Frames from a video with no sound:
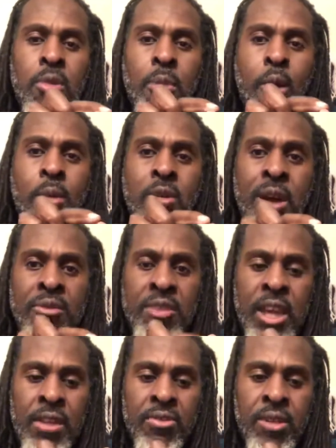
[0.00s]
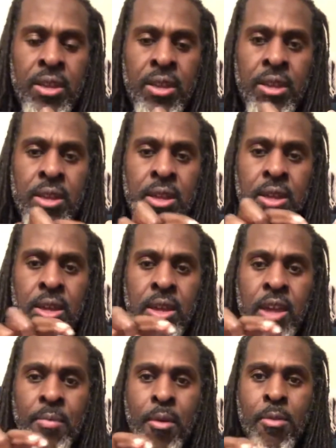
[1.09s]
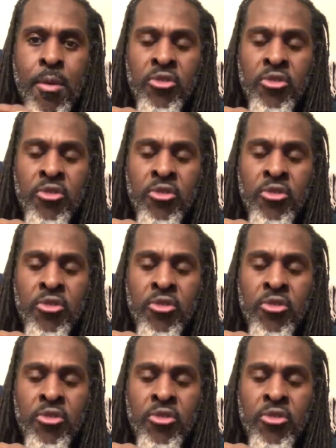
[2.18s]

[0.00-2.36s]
Pro Bowl 2018 and Pro Bowl